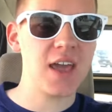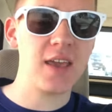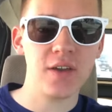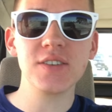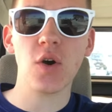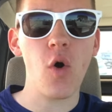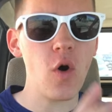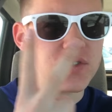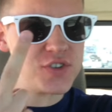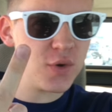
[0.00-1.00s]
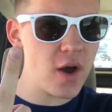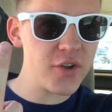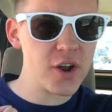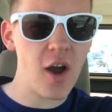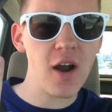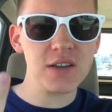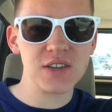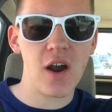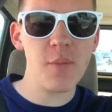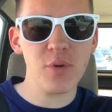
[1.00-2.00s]
kidding, there's a whole two other cars
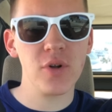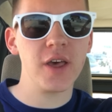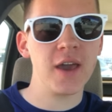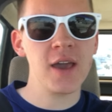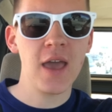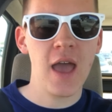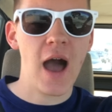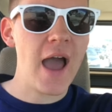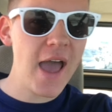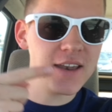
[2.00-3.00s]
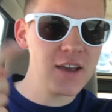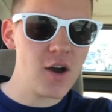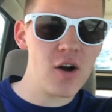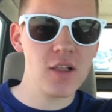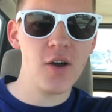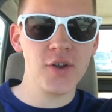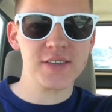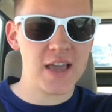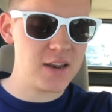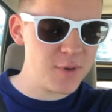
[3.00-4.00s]
carpooling. I had to go alone
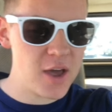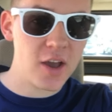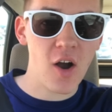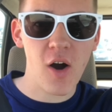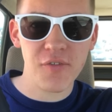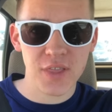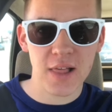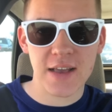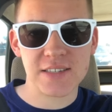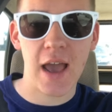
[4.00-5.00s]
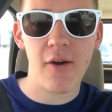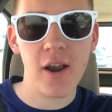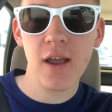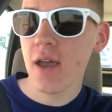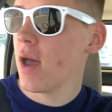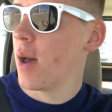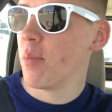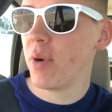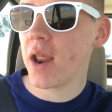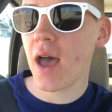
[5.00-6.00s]
because I had to be on a call for the last hour.
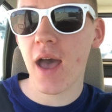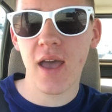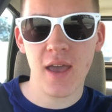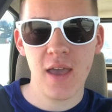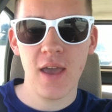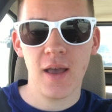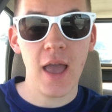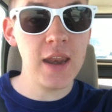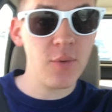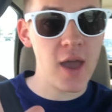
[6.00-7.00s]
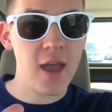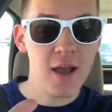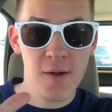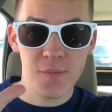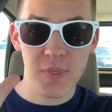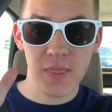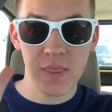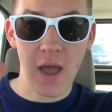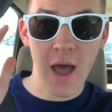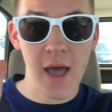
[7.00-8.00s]
But, uh, anyway,
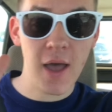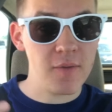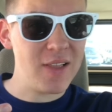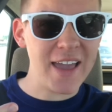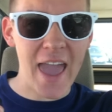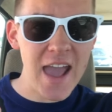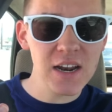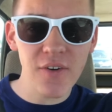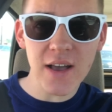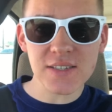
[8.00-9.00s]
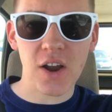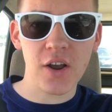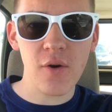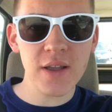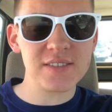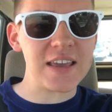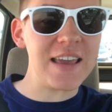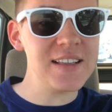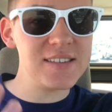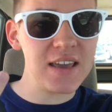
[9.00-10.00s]
uh, like eight of us are going to
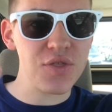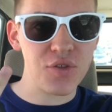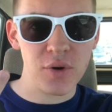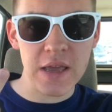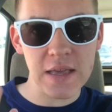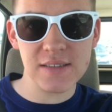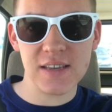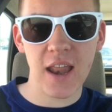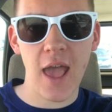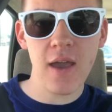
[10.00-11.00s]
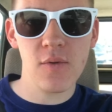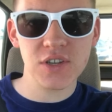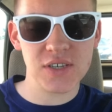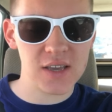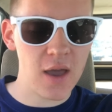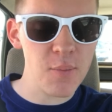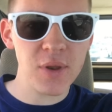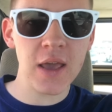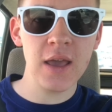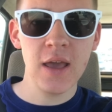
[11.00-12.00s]
ET3 today, which is a
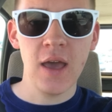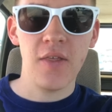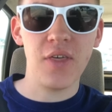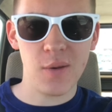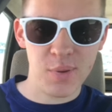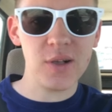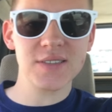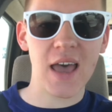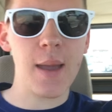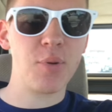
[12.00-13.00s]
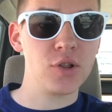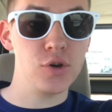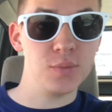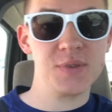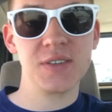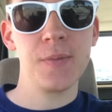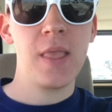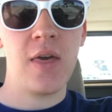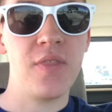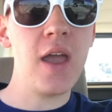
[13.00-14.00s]
company that builds Hyperloops.
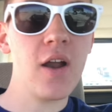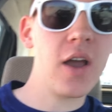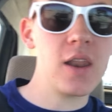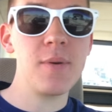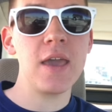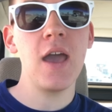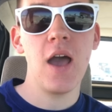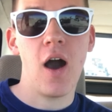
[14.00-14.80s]
They are going to be